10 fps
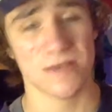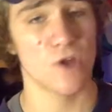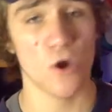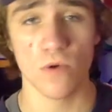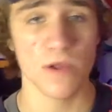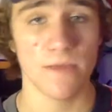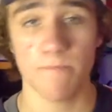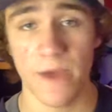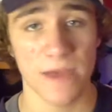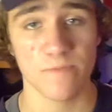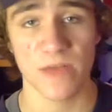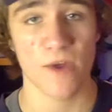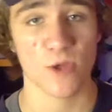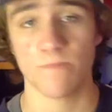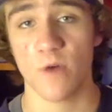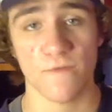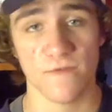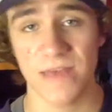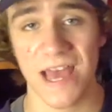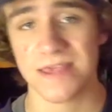No really big players apart
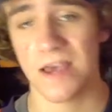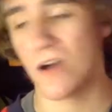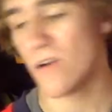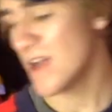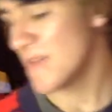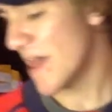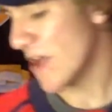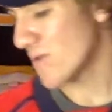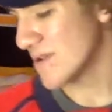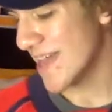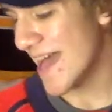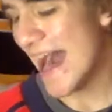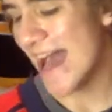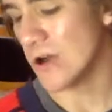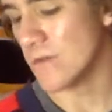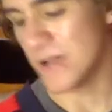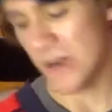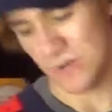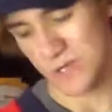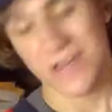from that, though, that are really
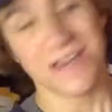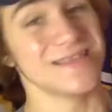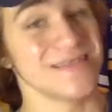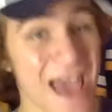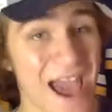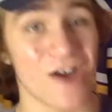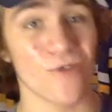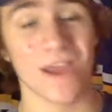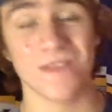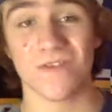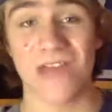eye-openers. Now, in their